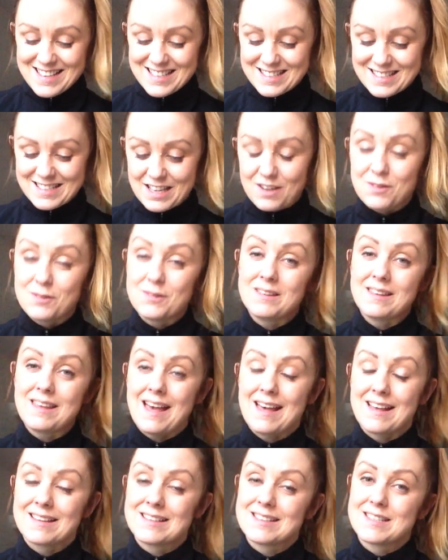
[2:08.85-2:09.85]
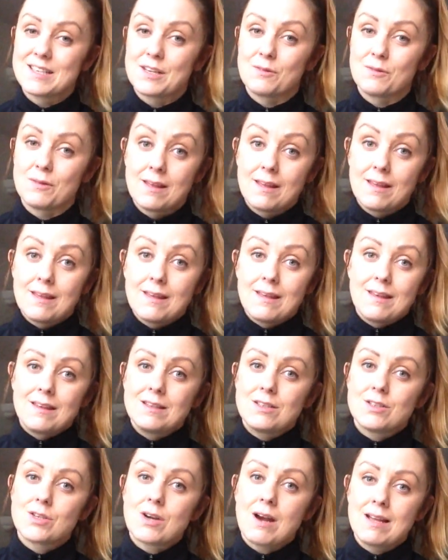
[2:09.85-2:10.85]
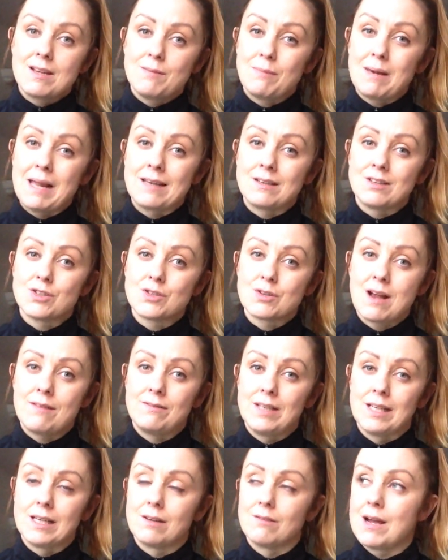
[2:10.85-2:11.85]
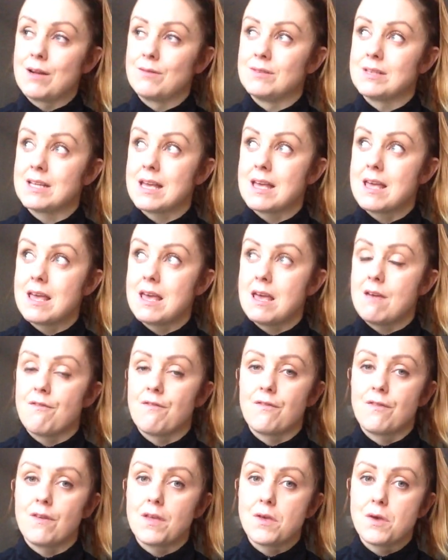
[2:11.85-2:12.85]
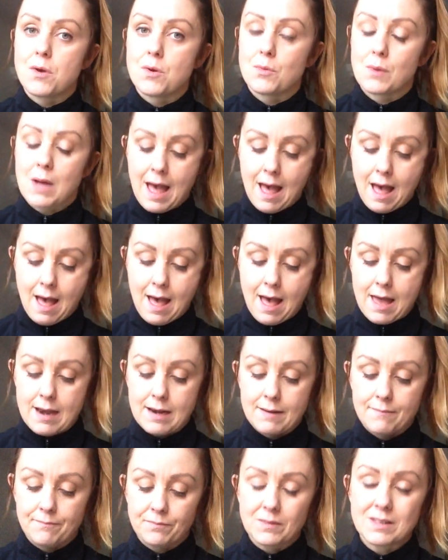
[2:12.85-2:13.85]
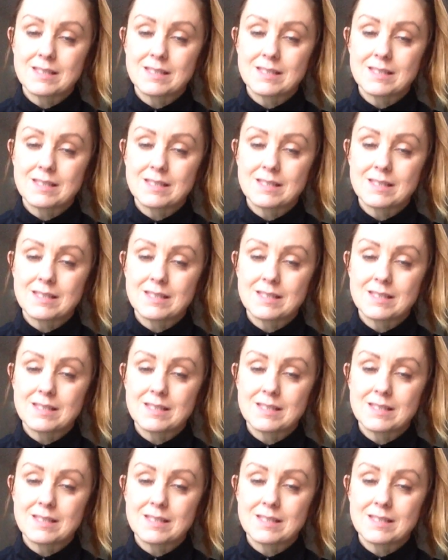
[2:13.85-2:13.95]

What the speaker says: So yeah, so try and plan your travelling around it if you can.